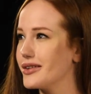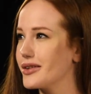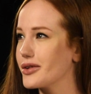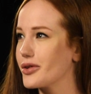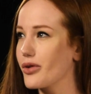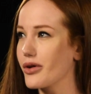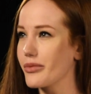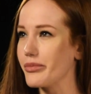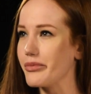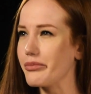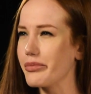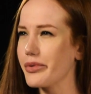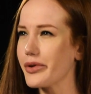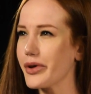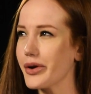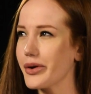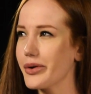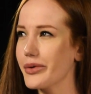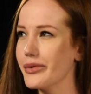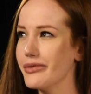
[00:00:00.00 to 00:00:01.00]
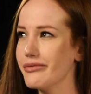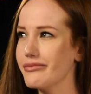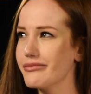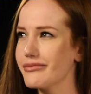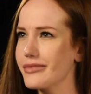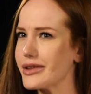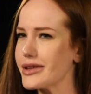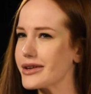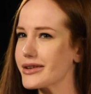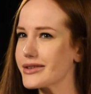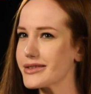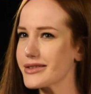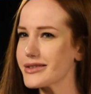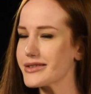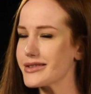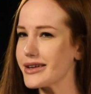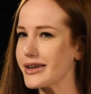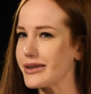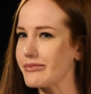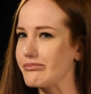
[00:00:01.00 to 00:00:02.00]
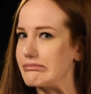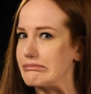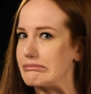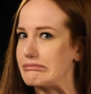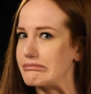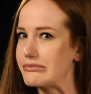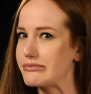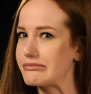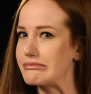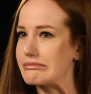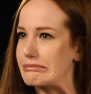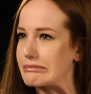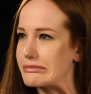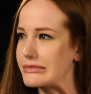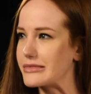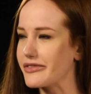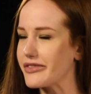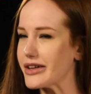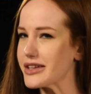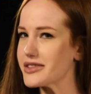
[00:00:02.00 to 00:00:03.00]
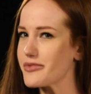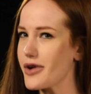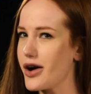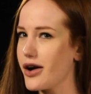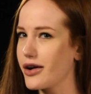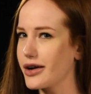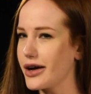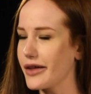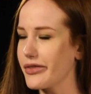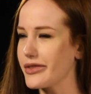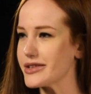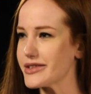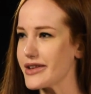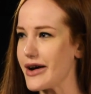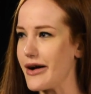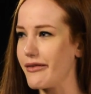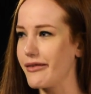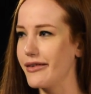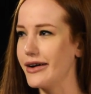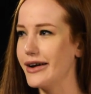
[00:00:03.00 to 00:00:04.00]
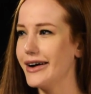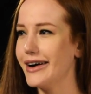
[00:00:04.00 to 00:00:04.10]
Corbin Bleu, I think is his name. If that's wrong, cut this out.